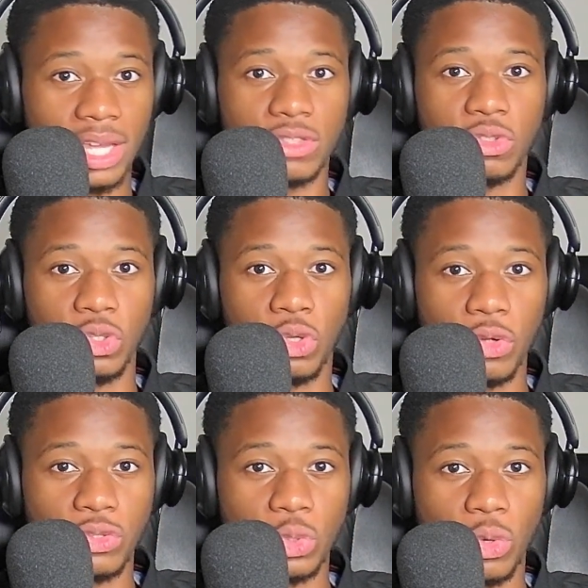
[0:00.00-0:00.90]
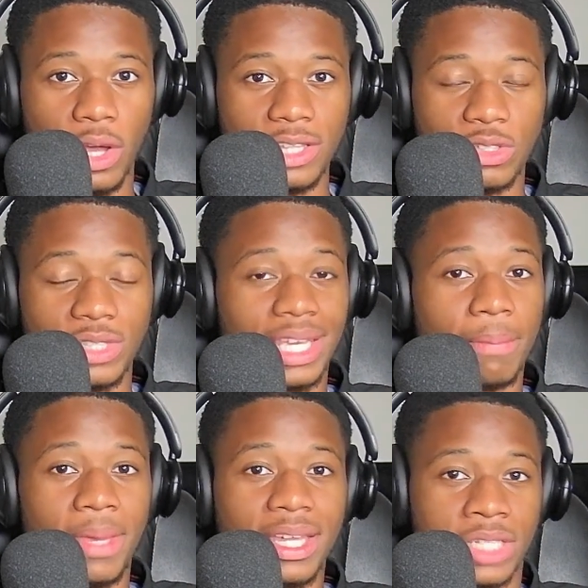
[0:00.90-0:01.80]
to go to take a
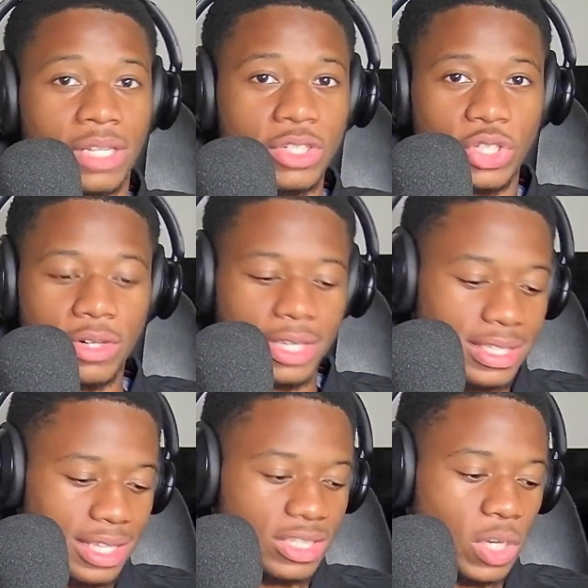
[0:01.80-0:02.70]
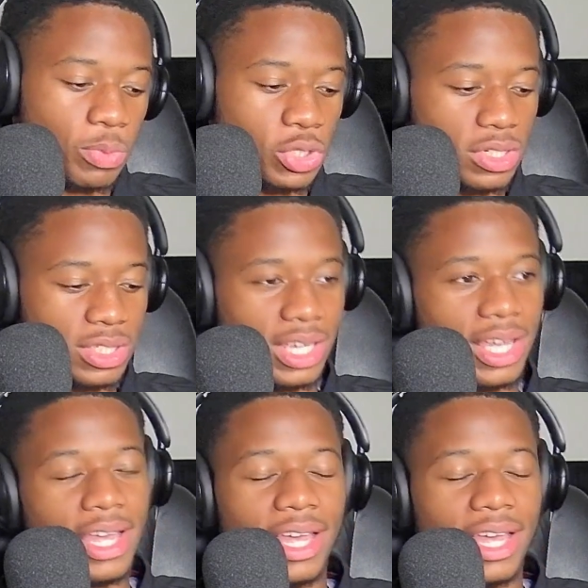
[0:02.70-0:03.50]
bigger challenge on, he takes the opportunity,